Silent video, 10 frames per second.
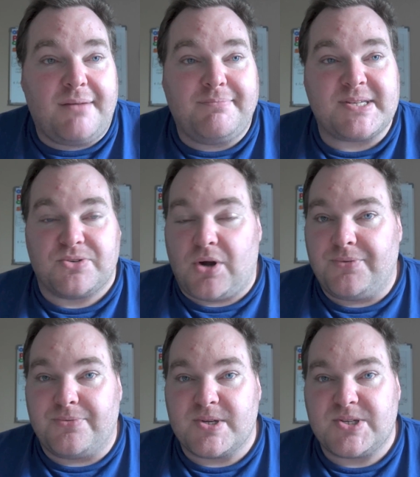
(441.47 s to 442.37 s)
I'm sort of
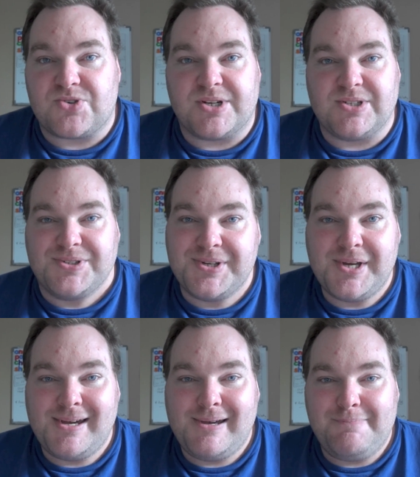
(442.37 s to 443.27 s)
on restricted
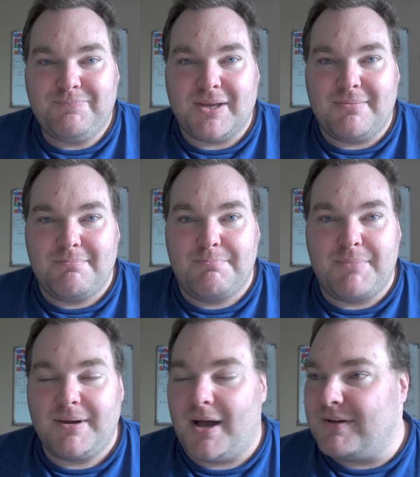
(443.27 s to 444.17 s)

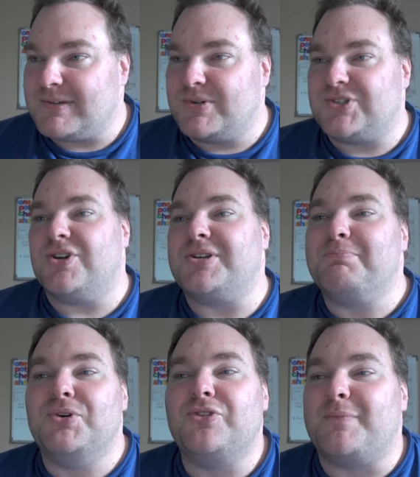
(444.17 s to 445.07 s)

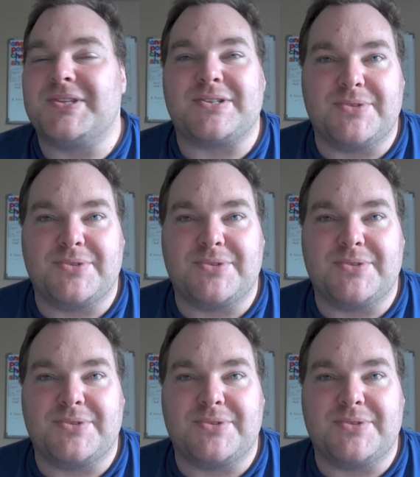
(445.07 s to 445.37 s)
movements